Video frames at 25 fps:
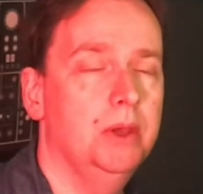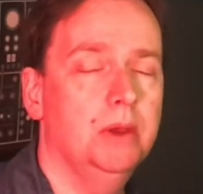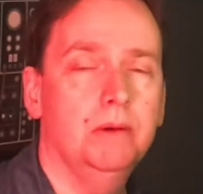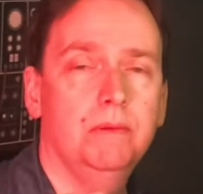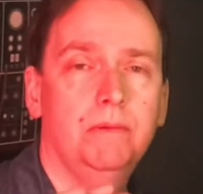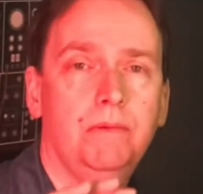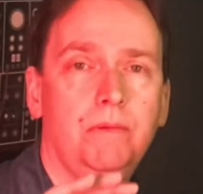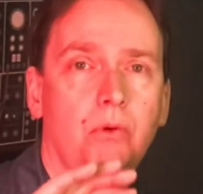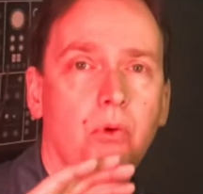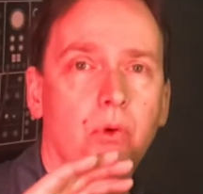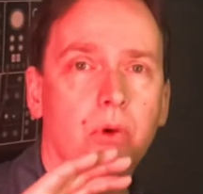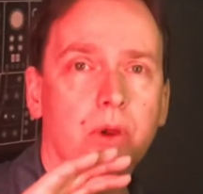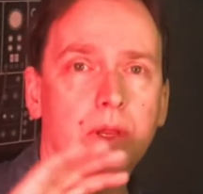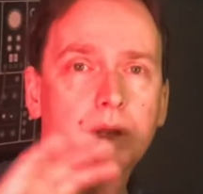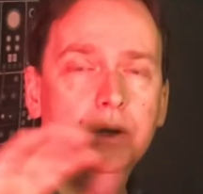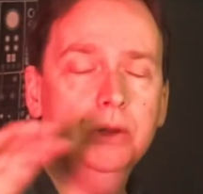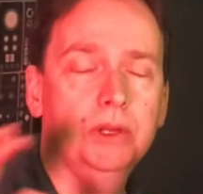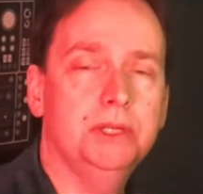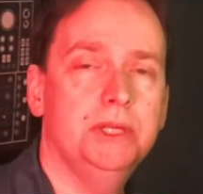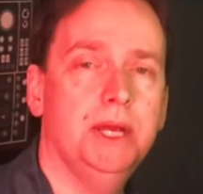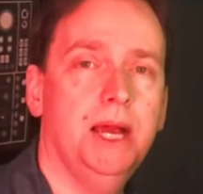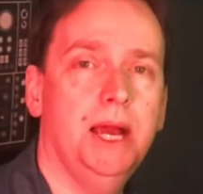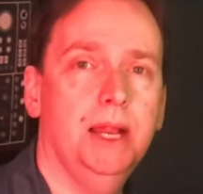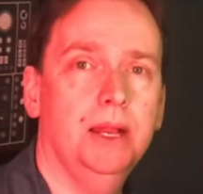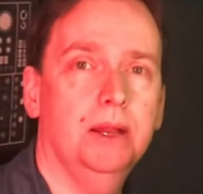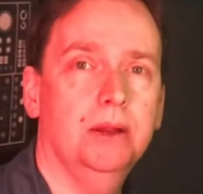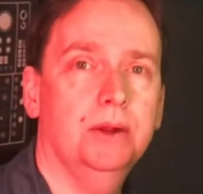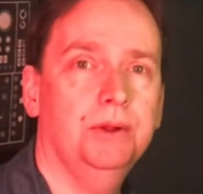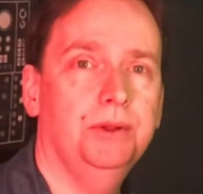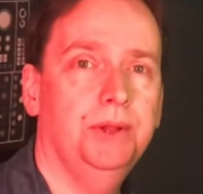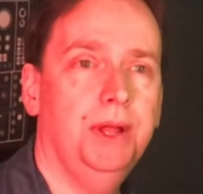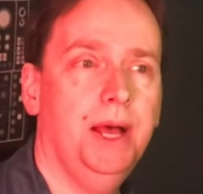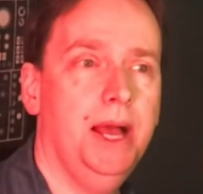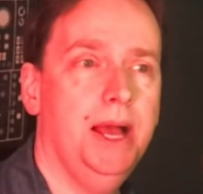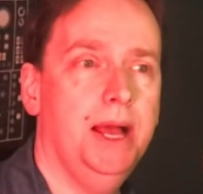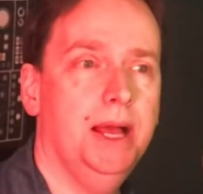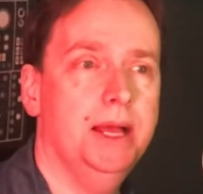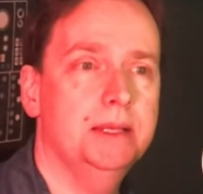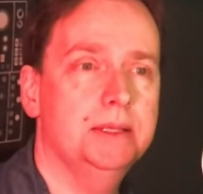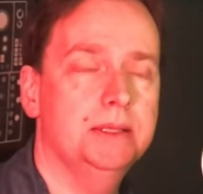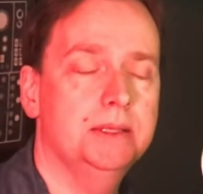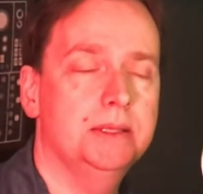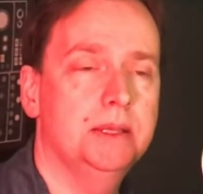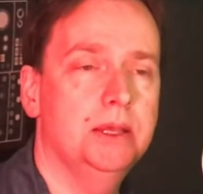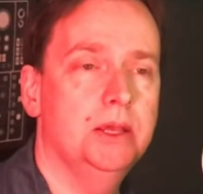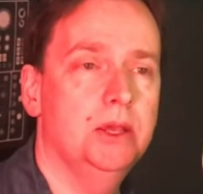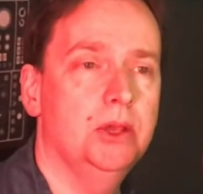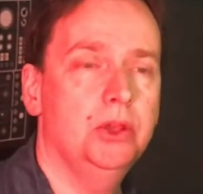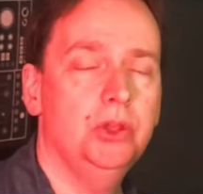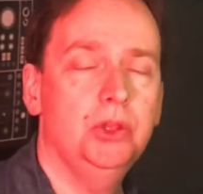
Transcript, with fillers: for your entire class